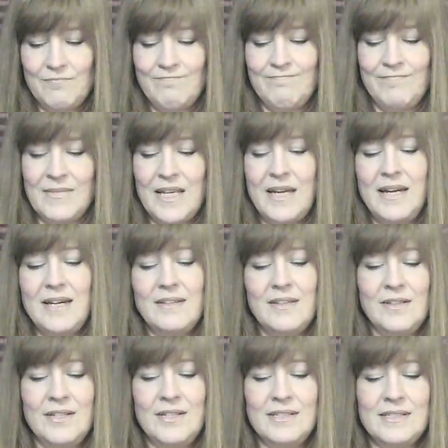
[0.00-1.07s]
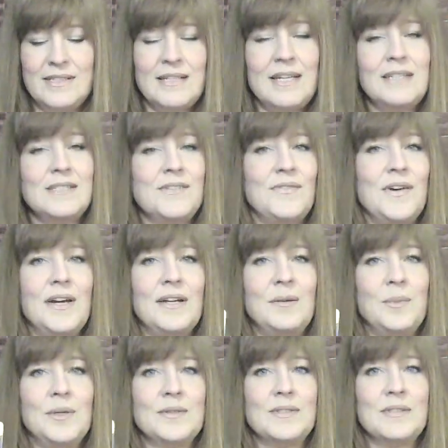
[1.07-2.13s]
Mm, yeah, they're not
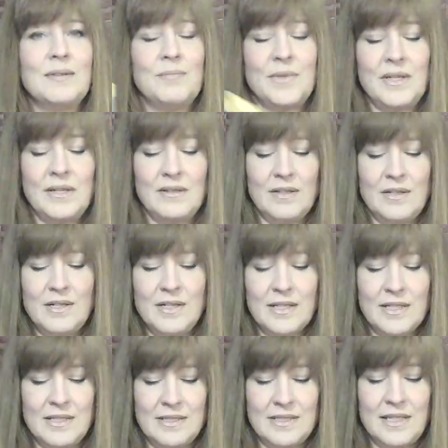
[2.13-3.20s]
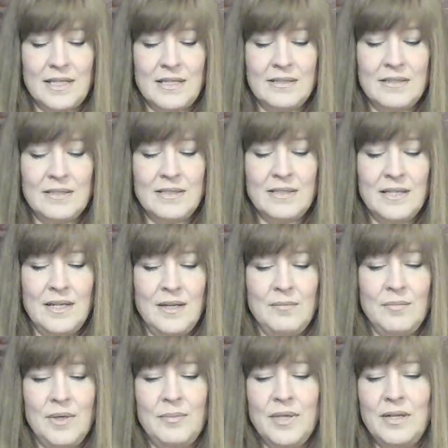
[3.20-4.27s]
satisfied about something. They're not content,
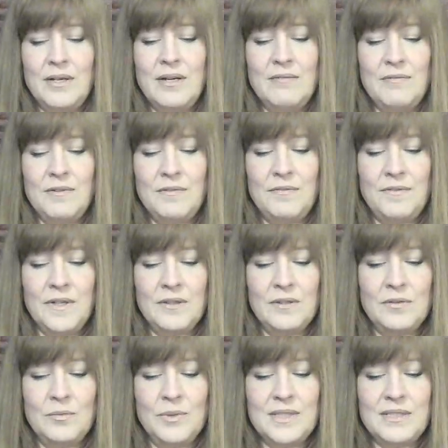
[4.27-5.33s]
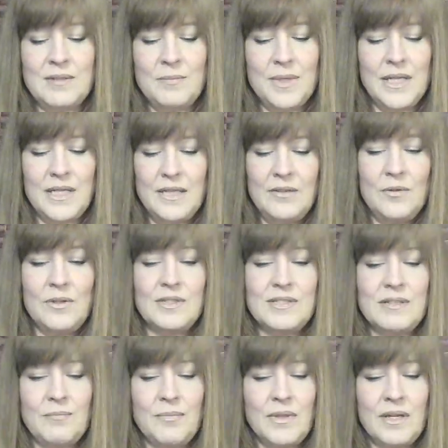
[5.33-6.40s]
maybe not fulfilled with somebody or
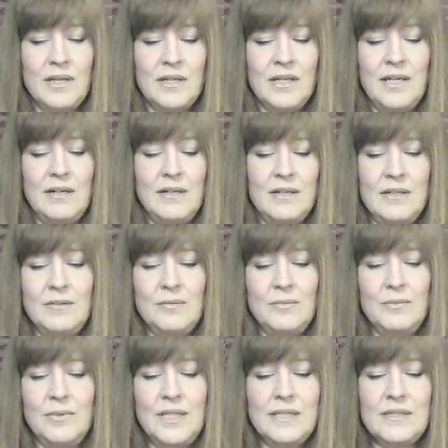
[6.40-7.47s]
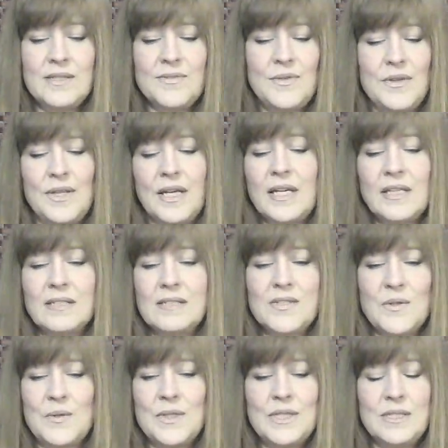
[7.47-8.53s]
something here. What else for the King of
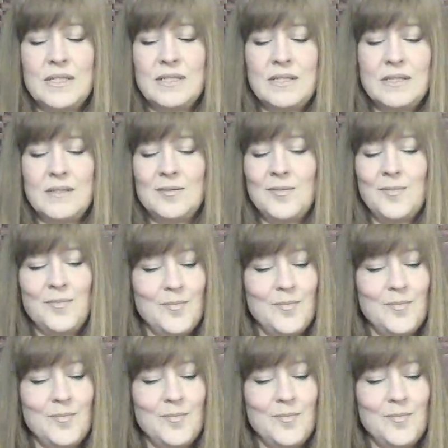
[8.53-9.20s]
Swords?